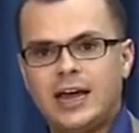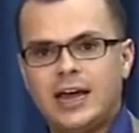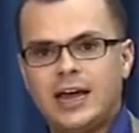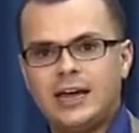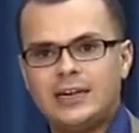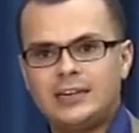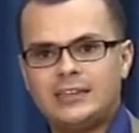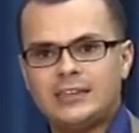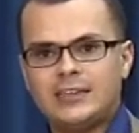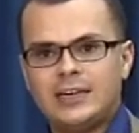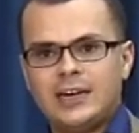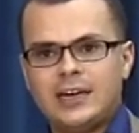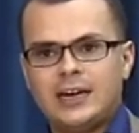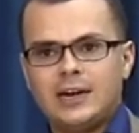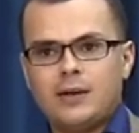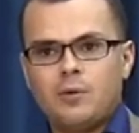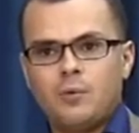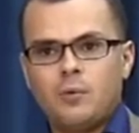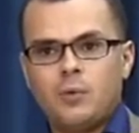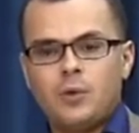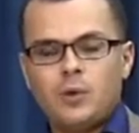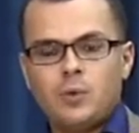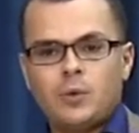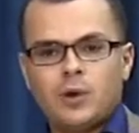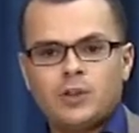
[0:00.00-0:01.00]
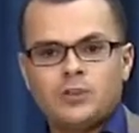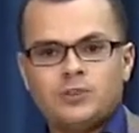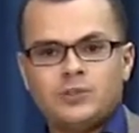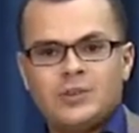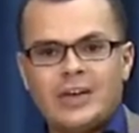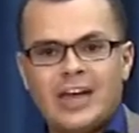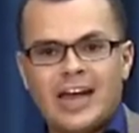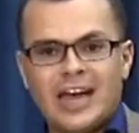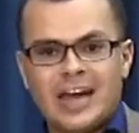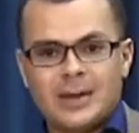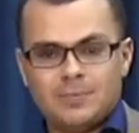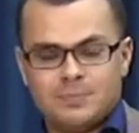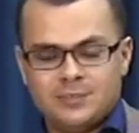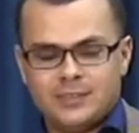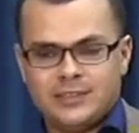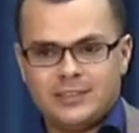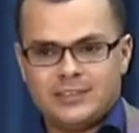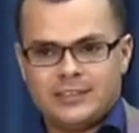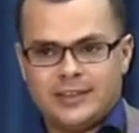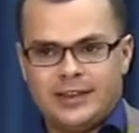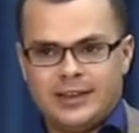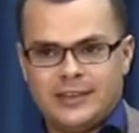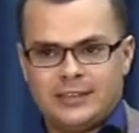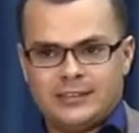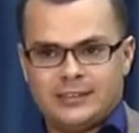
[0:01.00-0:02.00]
and we want to
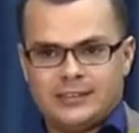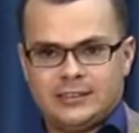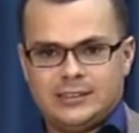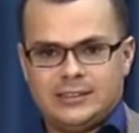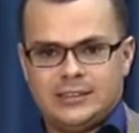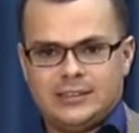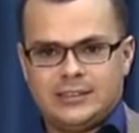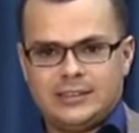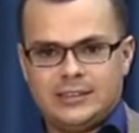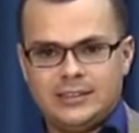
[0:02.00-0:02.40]
abstract